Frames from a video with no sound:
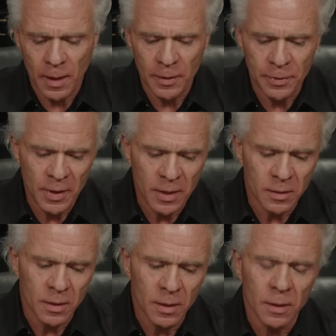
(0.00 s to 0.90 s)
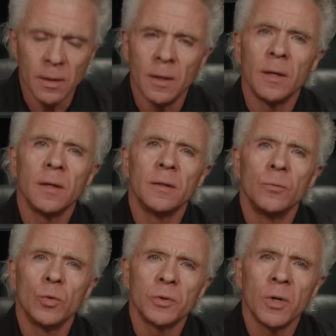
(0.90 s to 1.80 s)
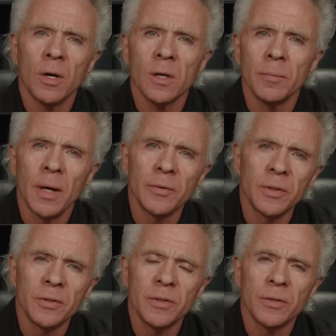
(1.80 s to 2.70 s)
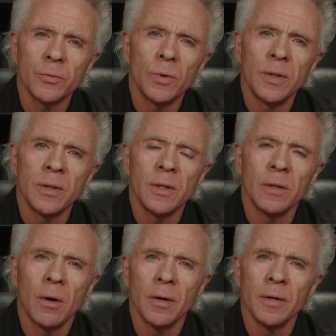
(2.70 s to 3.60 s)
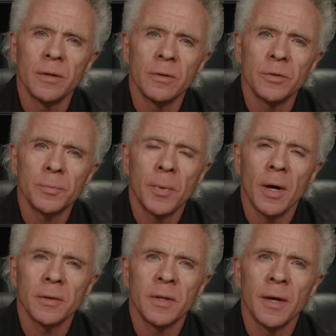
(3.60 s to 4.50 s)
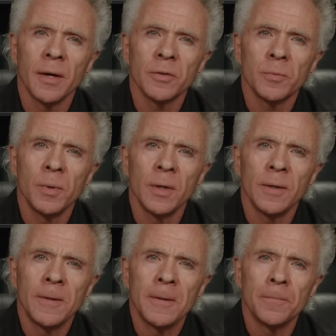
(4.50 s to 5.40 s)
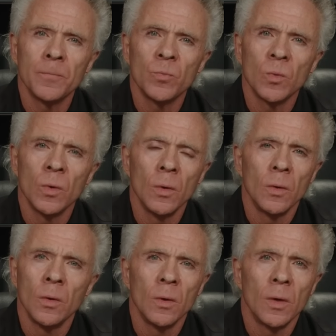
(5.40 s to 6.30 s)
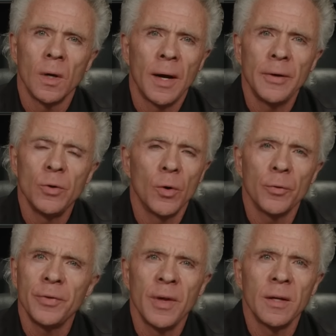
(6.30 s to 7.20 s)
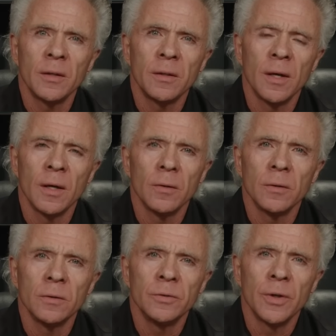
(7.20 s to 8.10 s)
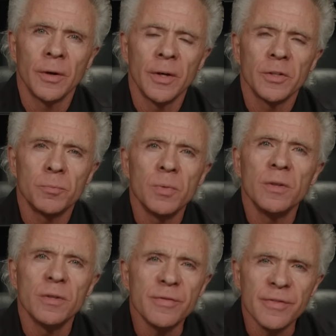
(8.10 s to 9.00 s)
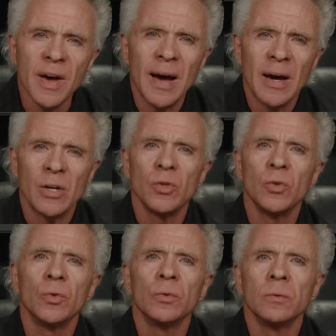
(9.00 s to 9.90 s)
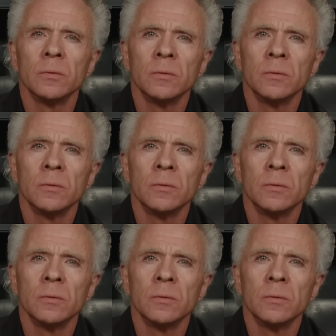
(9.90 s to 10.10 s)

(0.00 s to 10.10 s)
I think that, uh, and we'll talk about this as we get on into this podcast, but um, I don't think that there has been the value